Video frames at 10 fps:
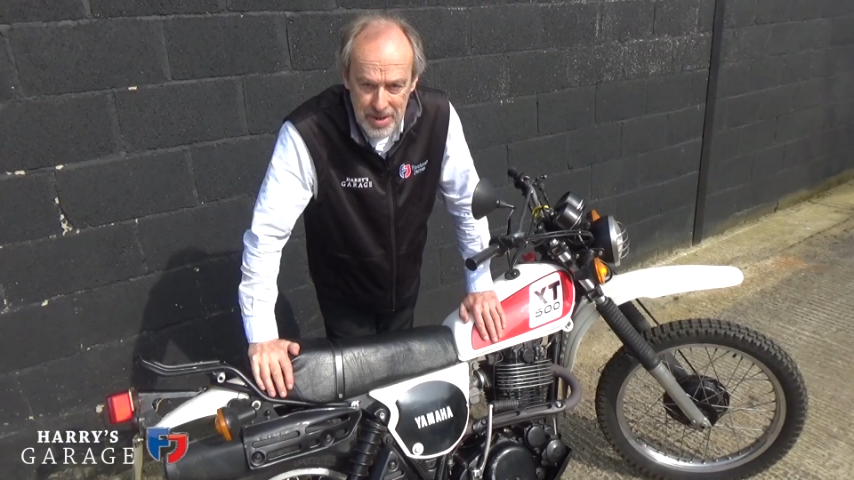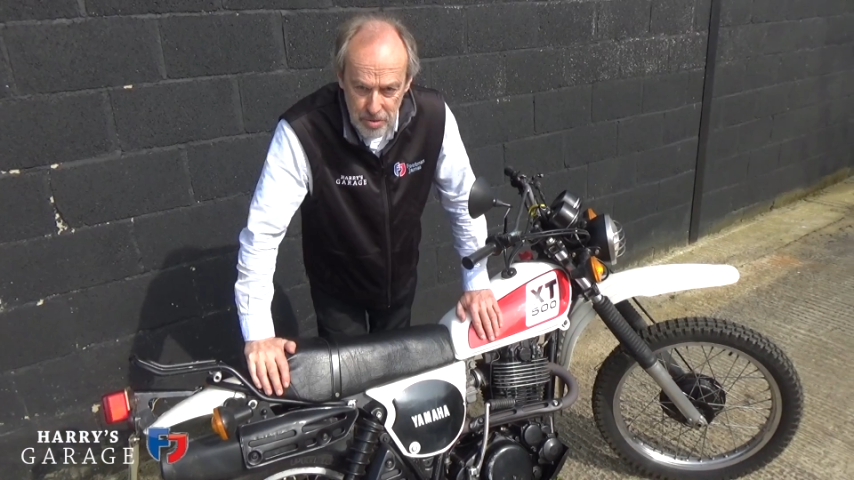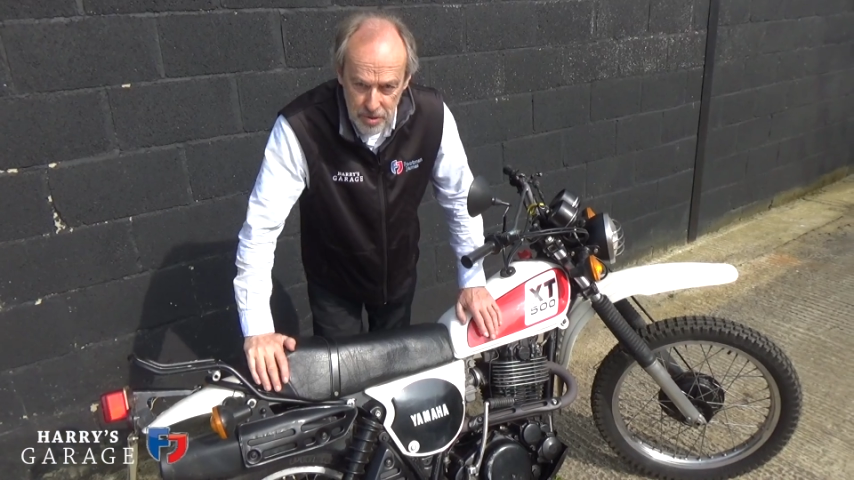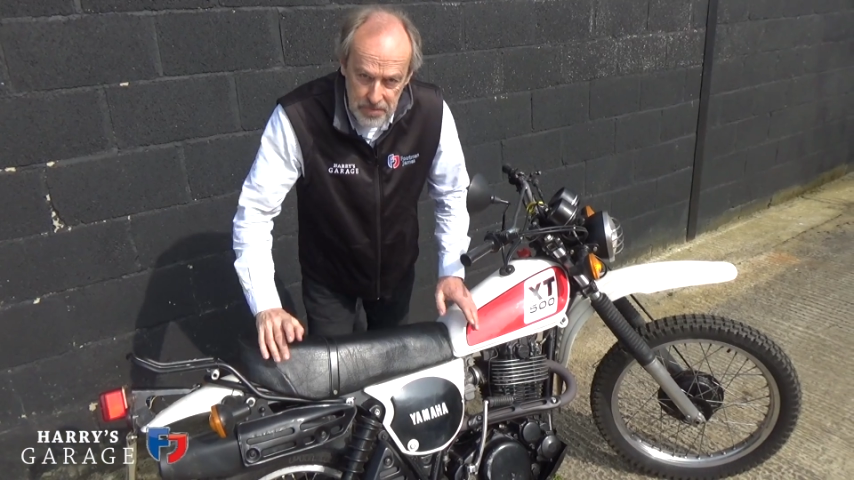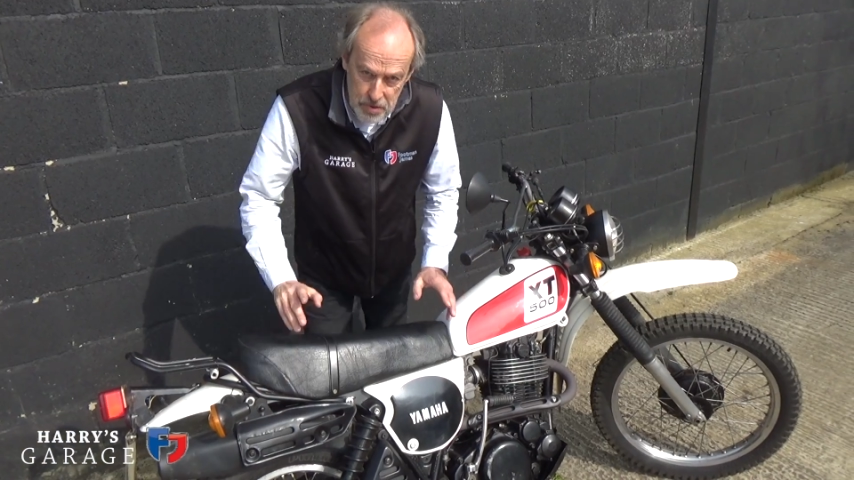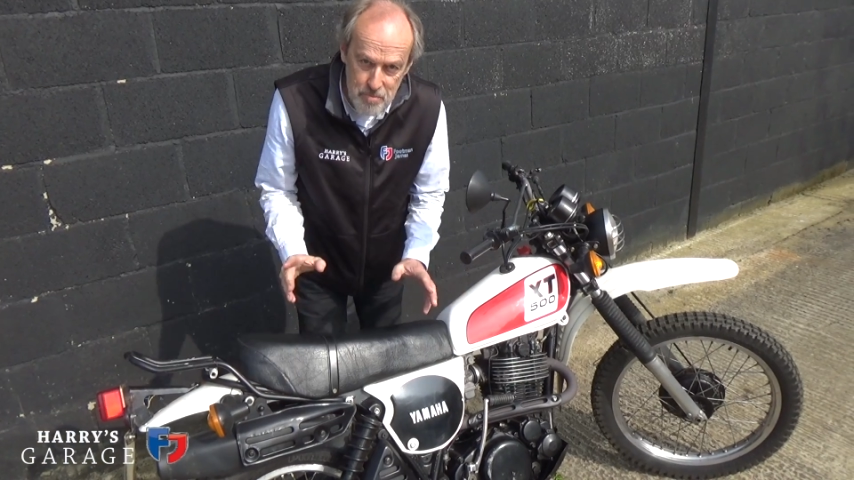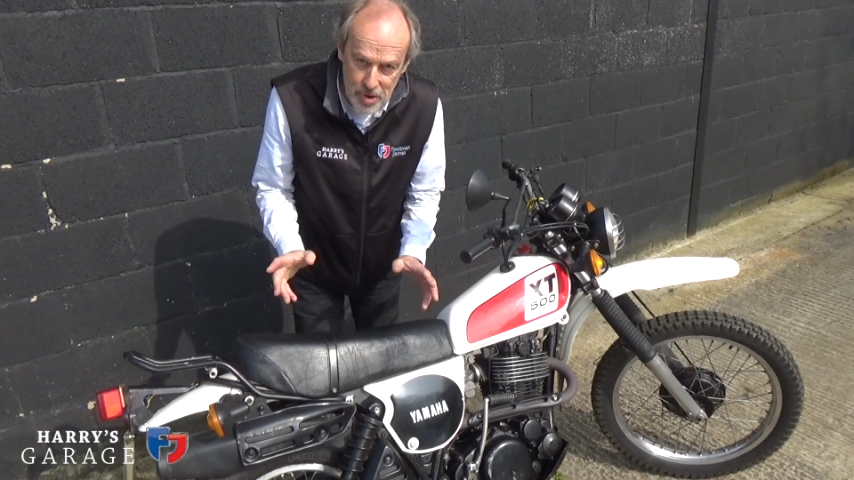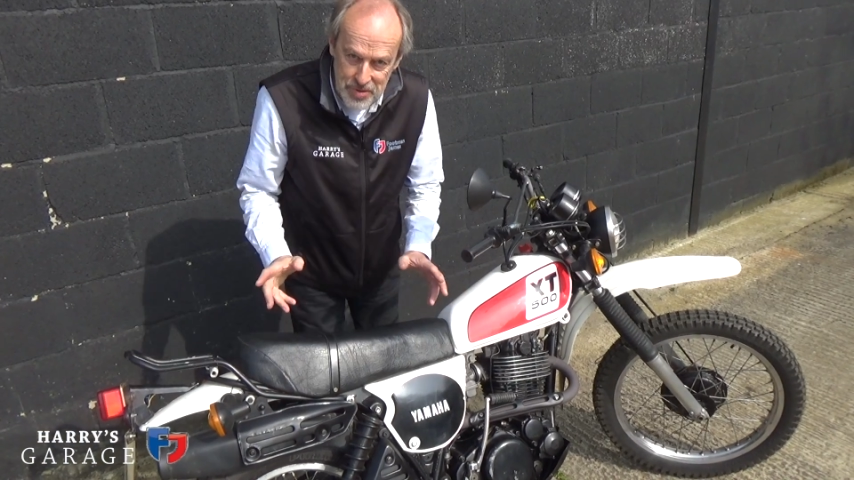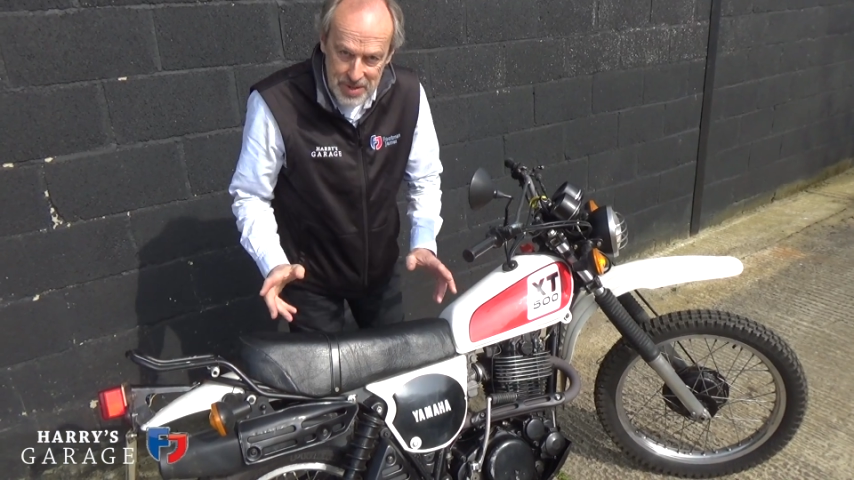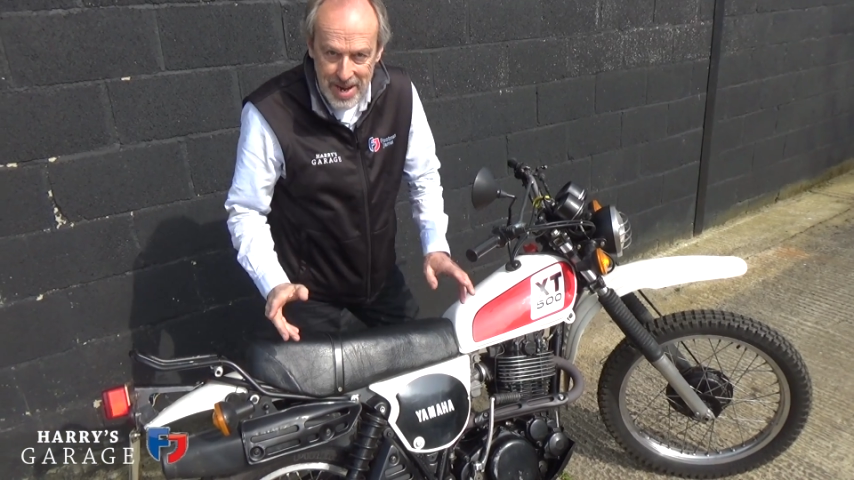There are a few
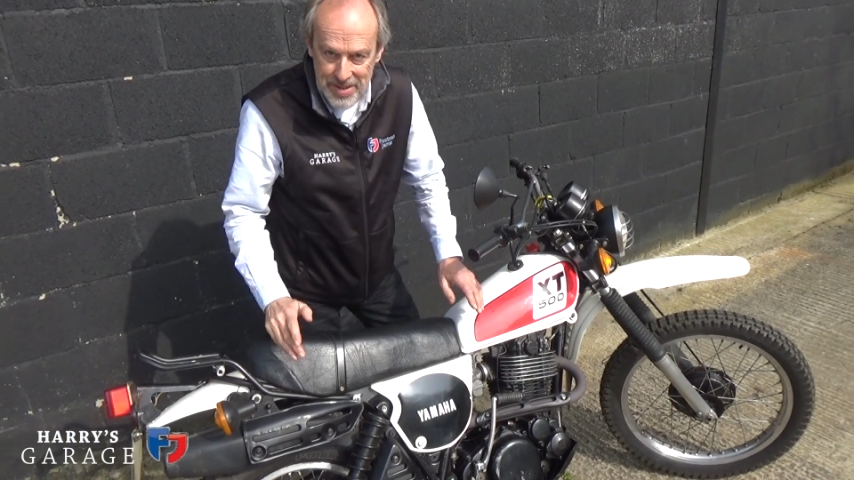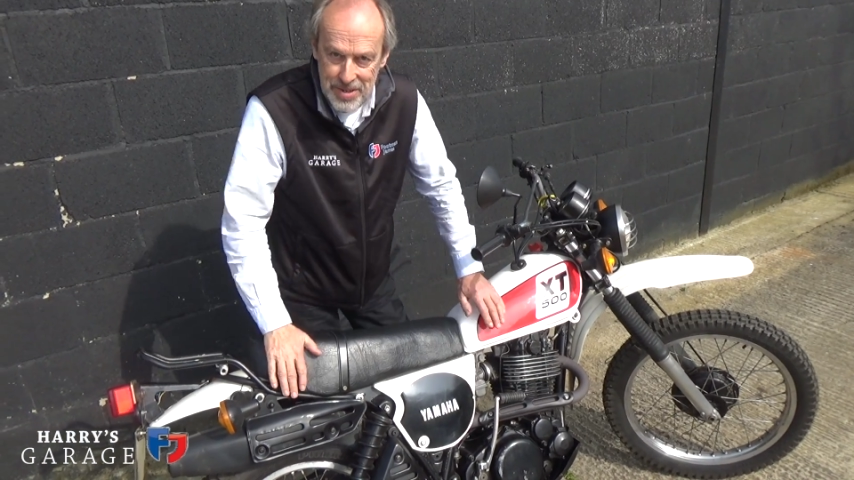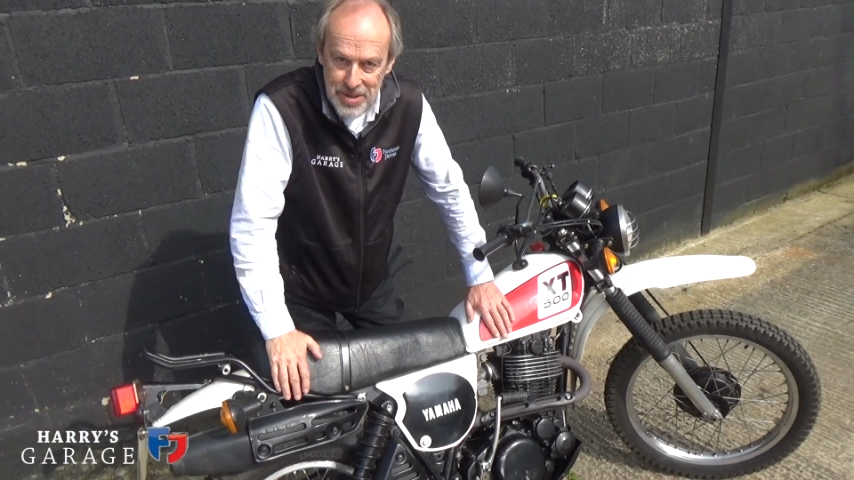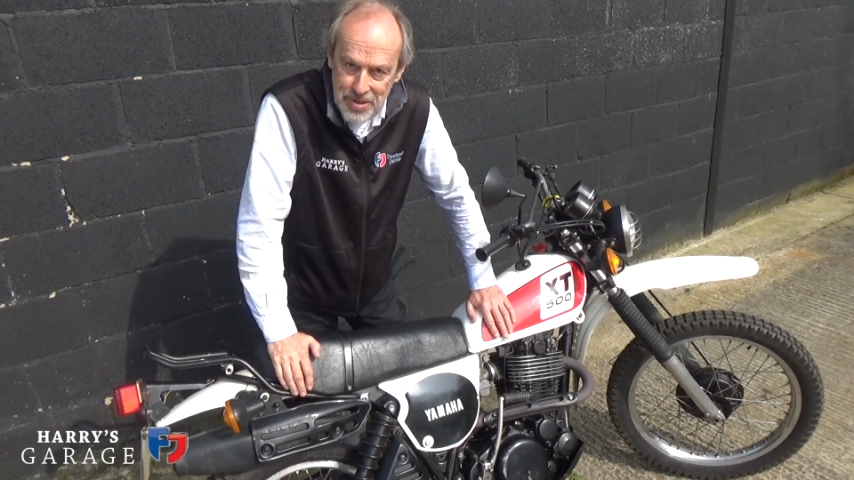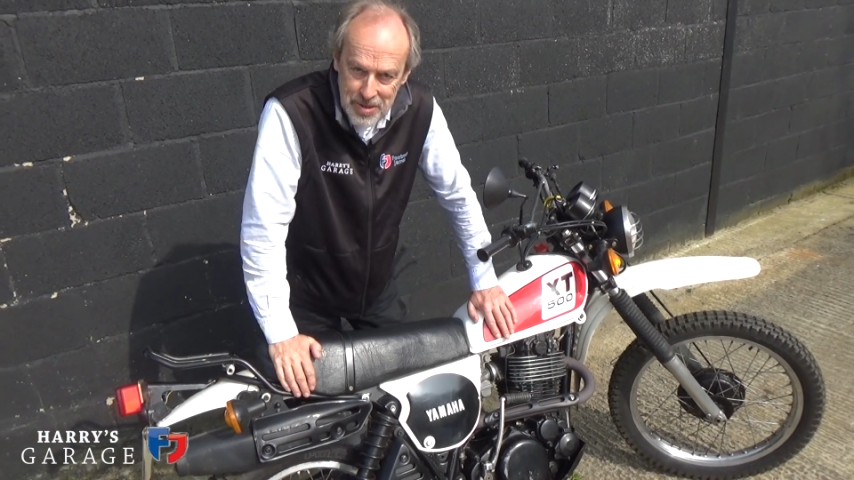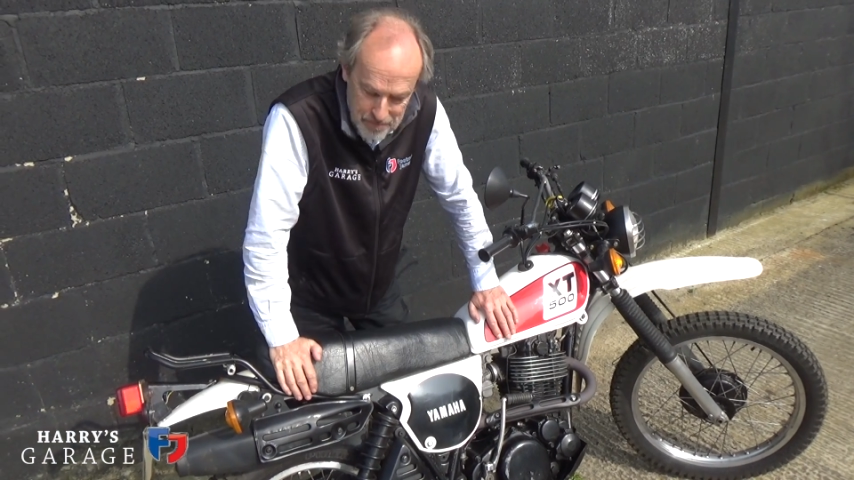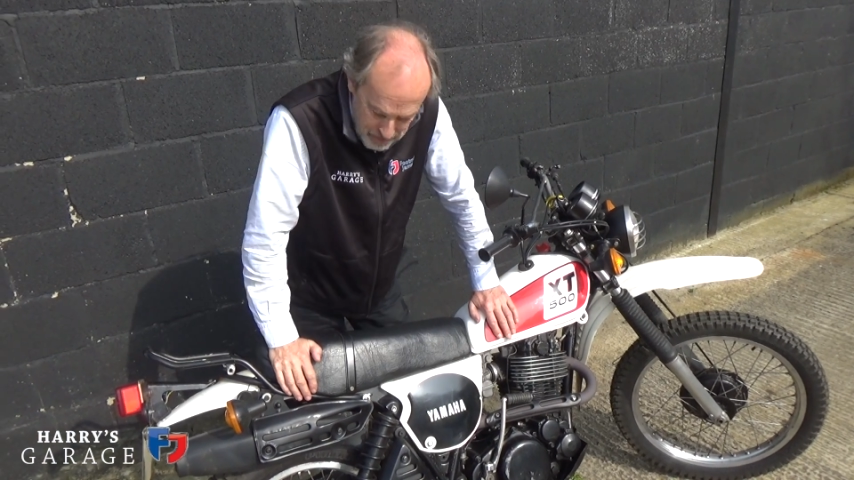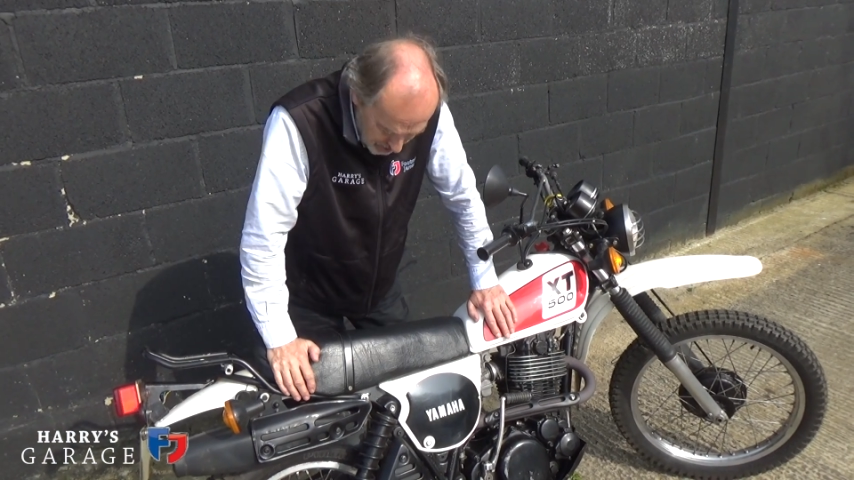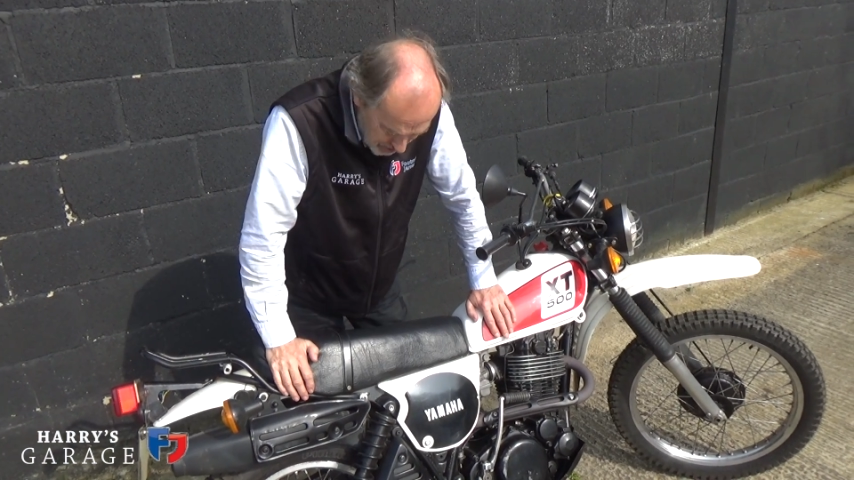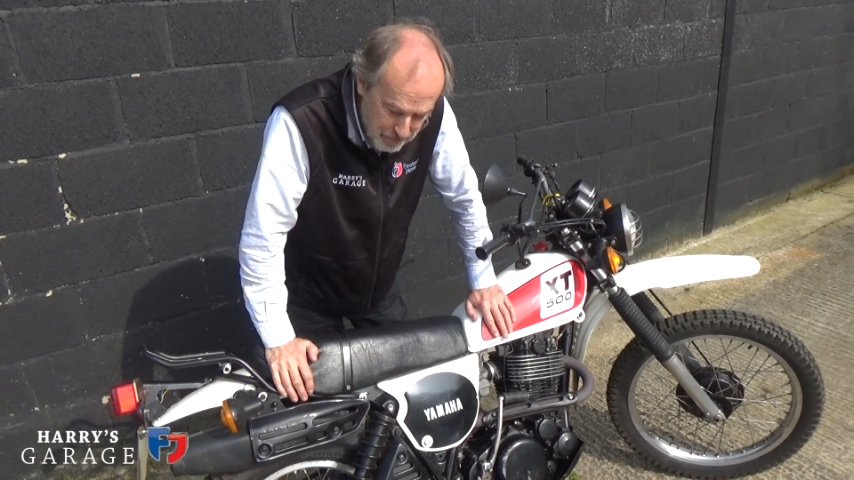mods they had to do to the
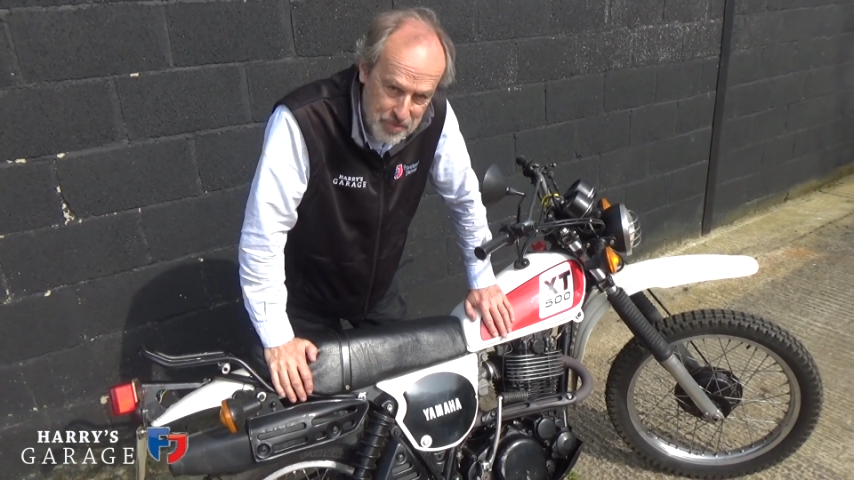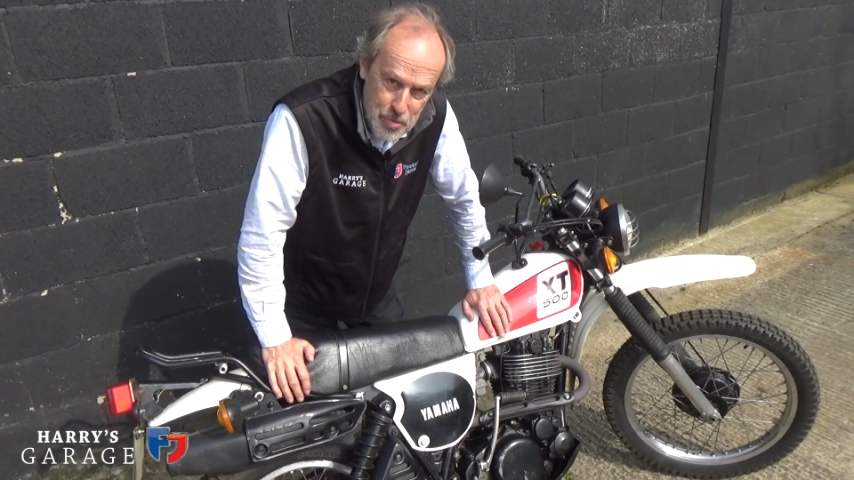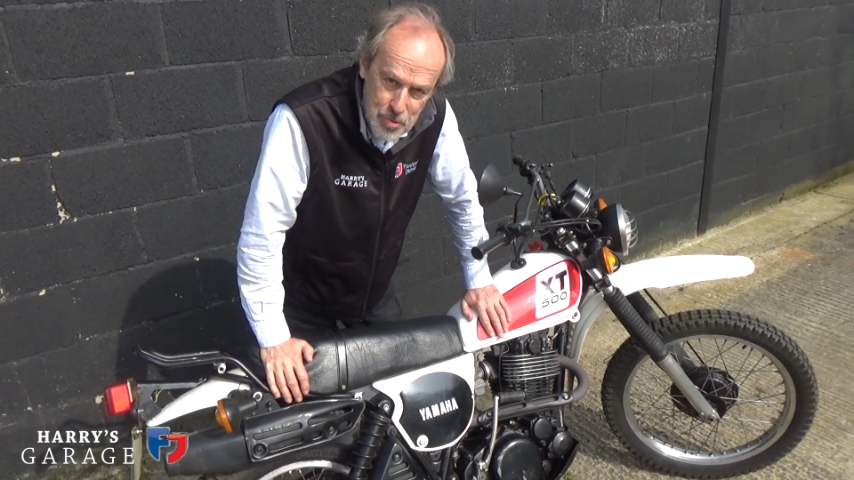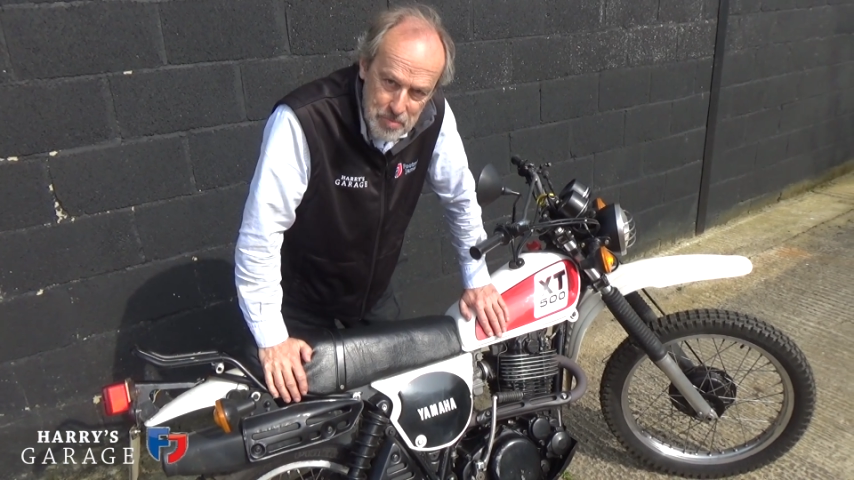bikes before